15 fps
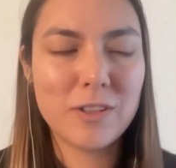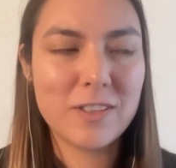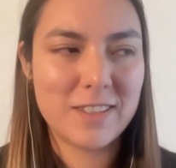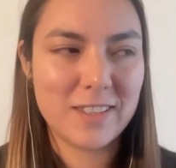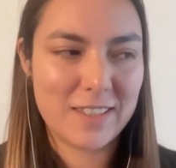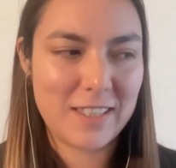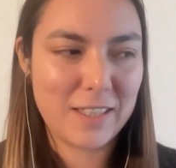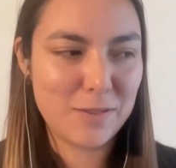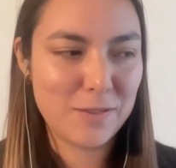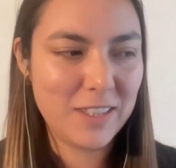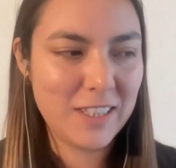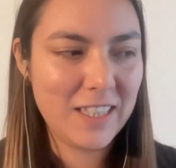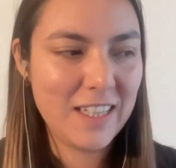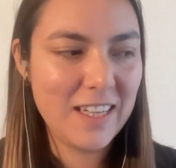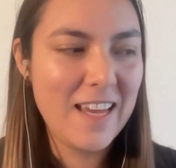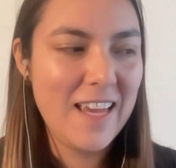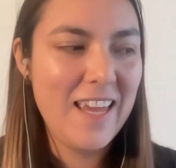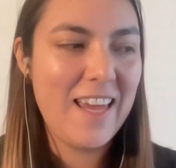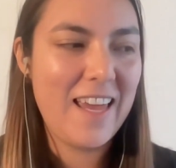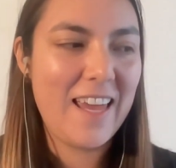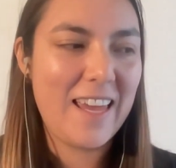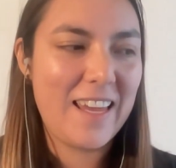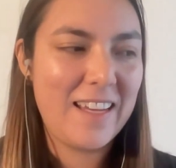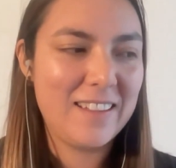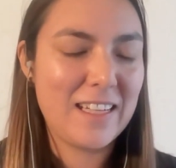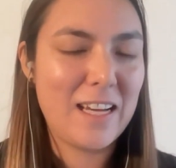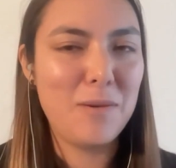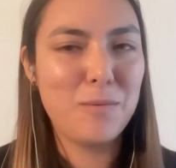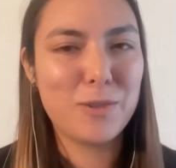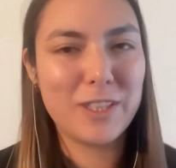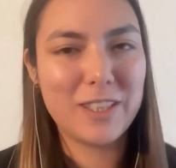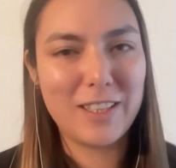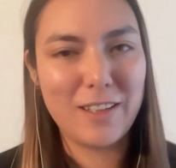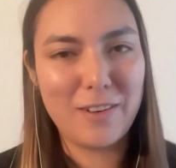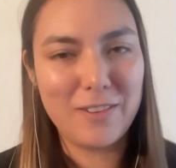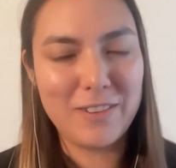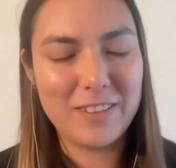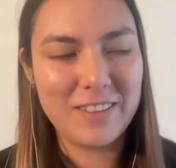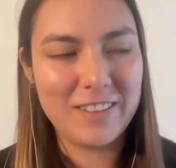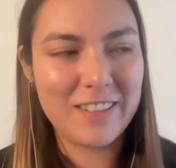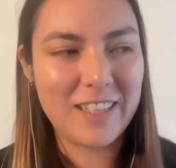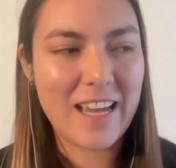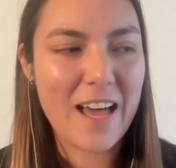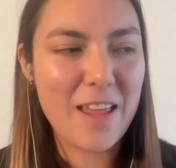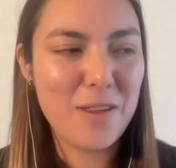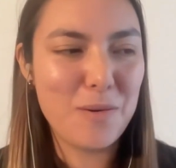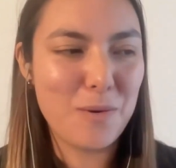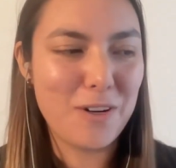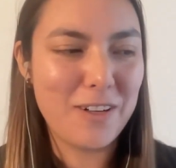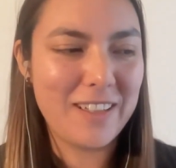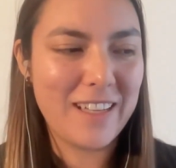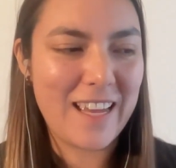successfully. And now I'm working on the other one.